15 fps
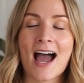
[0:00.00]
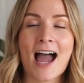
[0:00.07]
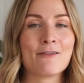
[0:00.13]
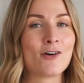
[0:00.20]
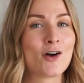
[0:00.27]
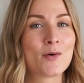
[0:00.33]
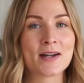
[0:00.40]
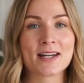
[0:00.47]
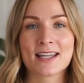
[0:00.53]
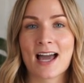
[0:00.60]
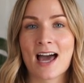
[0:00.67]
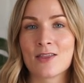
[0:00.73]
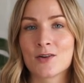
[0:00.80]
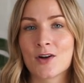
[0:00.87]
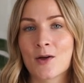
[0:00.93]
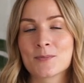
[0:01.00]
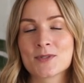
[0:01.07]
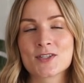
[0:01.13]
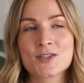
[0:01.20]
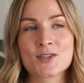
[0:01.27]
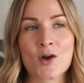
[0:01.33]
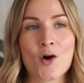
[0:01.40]
I've already gathered up
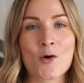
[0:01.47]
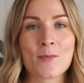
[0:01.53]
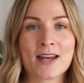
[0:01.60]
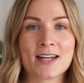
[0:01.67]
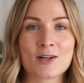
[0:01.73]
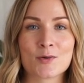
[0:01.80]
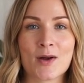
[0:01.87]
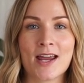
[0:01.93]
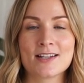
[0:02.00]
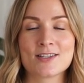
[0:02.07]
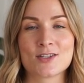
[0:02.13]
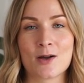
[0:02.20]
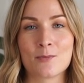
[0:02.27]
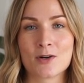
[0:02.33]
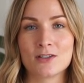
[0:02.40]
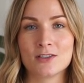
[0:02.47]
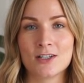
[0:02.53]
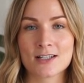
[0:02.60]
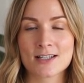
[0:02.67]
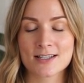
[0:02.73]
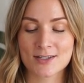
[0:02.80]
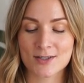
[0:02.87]
so many great summer
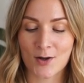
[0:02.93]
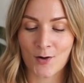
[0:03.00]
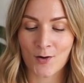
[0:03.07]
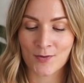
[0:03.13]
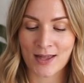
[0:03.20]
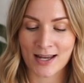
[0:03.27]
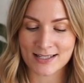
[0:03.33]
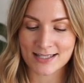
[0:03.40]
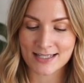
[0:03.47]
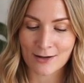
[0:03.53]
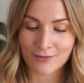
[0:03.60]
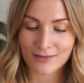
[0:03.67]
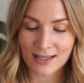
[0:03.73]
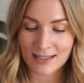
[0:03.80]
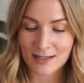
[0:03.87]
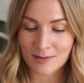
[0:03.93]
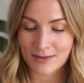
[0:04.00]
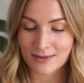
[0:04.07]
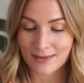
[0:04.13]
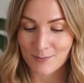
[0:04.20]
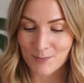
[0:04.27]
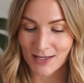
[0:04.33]
looks, so that's definitely
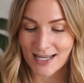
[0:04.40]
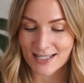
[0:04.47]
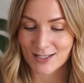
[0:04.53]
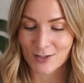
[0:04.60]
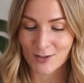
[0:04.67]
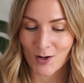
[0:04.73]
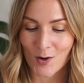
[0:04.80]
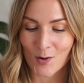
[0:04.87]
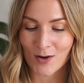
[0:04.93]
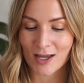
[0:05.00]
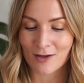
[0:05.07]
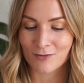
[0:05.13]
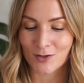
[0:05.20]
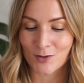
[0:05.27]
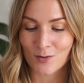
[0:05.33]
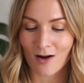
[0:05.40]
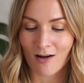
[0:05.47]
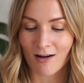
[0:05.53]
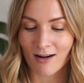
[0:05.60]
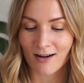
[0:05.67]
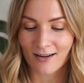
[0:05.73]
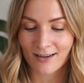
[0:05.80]
the place to go if you
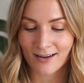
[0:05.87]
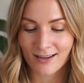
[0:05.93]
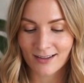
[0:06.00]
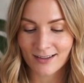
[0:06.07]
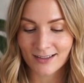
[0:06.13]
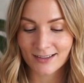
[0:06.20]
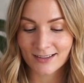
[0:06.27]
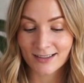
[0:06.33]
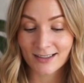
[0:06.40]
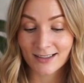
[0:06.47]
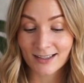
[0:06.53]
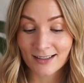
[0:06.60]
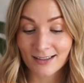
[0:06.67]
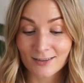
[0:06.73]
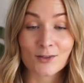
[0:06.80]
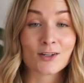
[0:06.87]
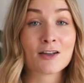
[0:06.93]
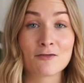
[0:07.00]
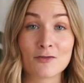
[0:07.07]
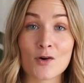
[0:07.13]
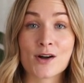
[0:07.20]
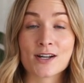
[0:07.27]
are
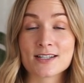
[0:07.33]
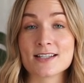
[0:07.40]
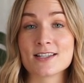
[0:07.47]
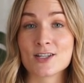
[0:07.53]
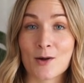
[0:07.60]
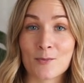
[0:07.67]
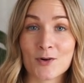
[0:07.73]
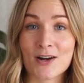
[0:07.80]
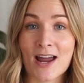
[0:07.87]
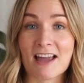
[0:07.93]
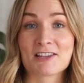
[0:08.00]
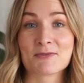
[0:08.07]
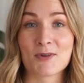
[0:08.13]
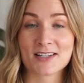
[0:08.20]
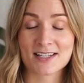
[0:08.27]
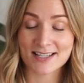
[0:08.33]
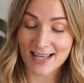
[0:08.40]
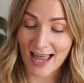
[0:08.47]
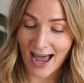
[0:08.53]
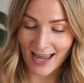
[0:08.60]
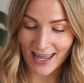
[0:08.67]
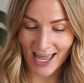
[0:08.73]
looking forward to summer as much
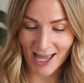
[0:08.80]
as I